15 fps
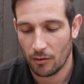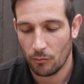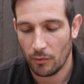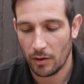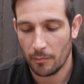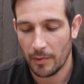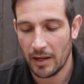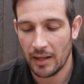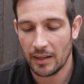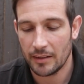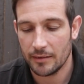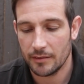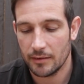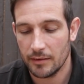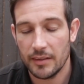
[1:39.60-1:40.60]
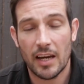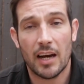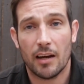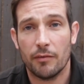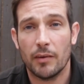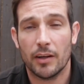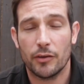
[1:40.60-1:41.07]
Well, mate,
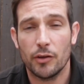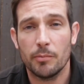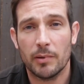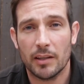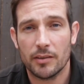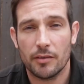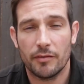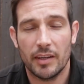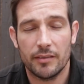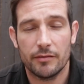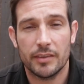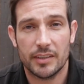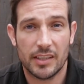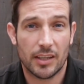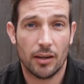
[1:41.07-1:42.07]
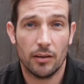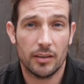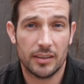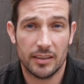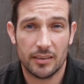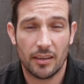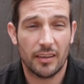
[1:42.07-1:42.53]
yeah, I do plan to visit
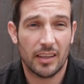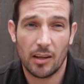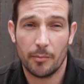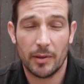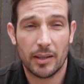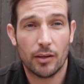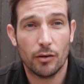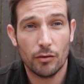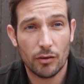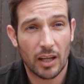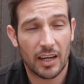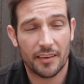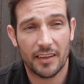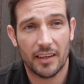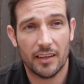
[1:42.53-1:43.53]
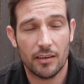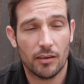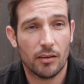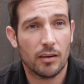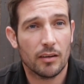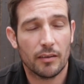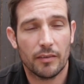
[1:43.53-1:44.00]
colleges. I think that'd be a cool idea, you
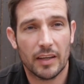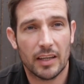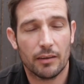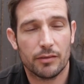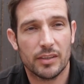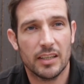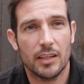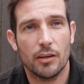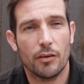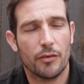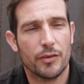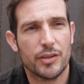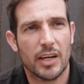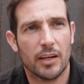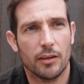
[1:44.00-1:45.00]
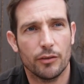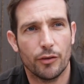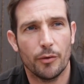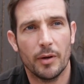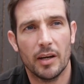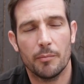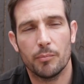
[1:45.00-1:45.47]
know. I think I've seen another channel
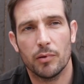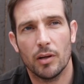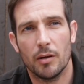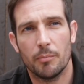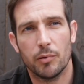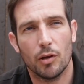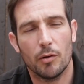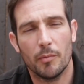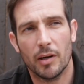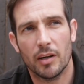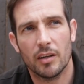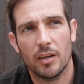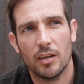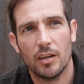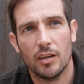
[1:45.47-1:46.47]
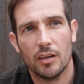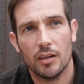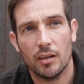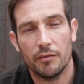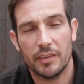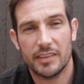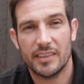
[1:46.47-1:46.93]
do it. A plumber
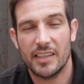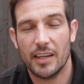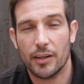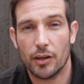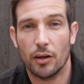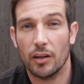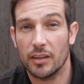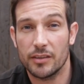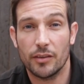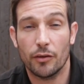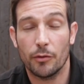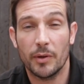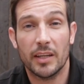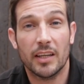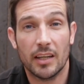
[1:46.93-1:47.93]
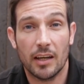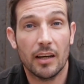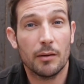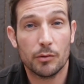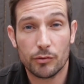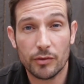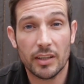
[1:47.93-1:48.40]
visited a college the other week, and it
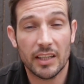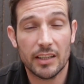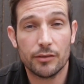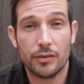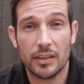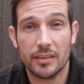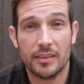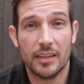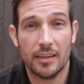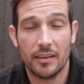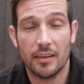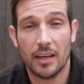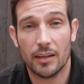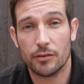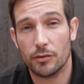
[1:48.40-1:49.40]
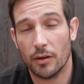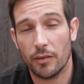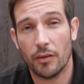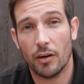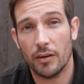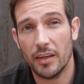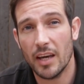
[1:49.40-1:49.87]
was really interesting. So I
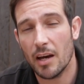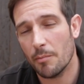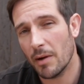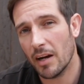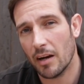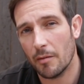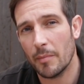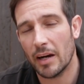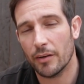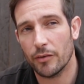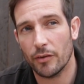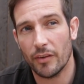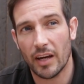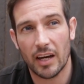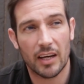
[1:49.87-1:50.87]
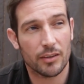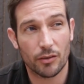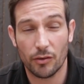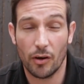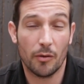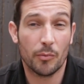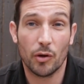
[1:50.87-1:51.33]
thought, yeah, I might do that. I
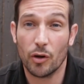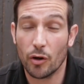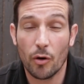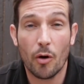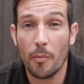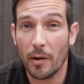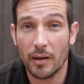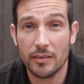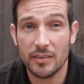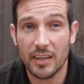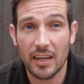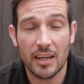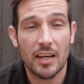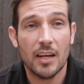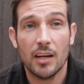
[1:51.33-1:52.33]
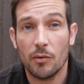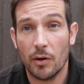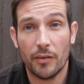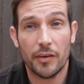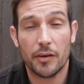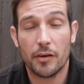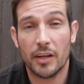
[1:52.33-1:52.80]
don't know how I'm going to go about it.
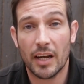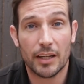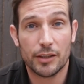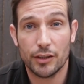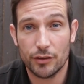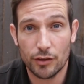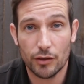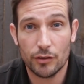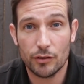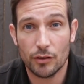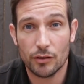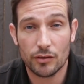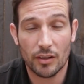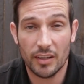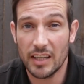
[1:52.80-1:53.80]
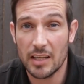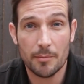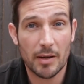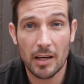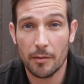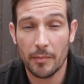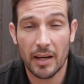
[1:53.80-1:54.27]
Whether you could ask your tutors and
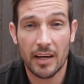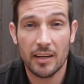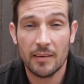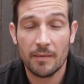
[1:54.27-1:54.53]
email me.